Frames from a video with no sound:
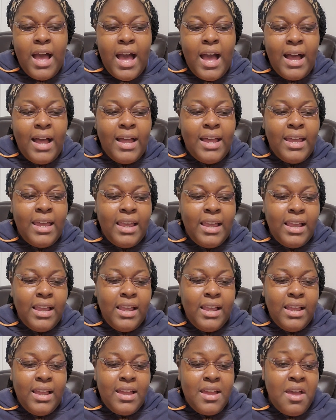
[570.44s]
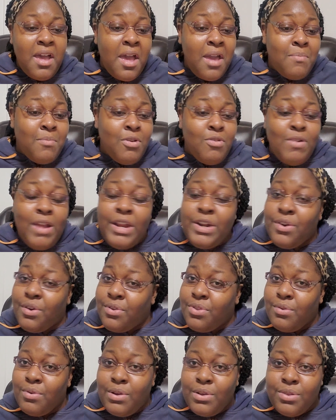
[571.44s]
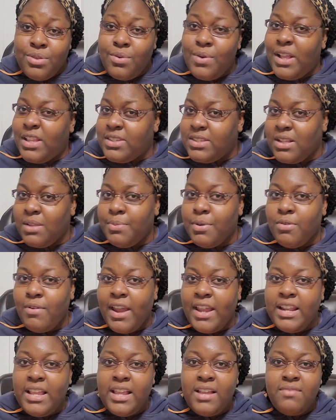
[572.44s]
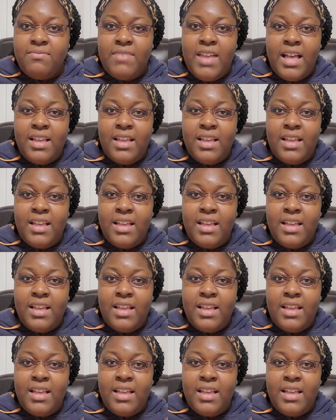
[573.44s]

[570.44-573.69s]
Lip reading: I'm a writer through and through. I'll still be writing.